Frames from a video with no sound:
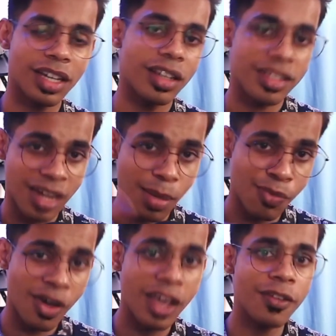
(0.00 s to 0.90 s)
Step
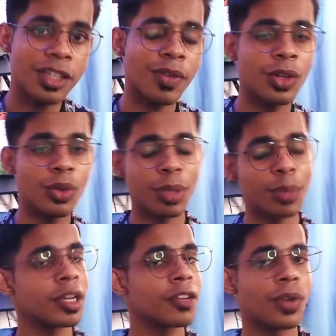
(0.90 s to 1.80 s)
5 is when you
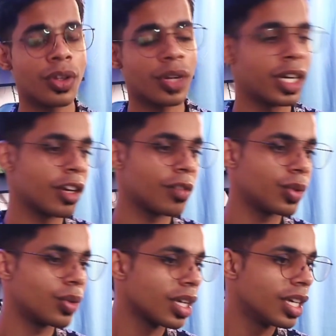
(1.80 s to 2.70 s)
prepare for your interview.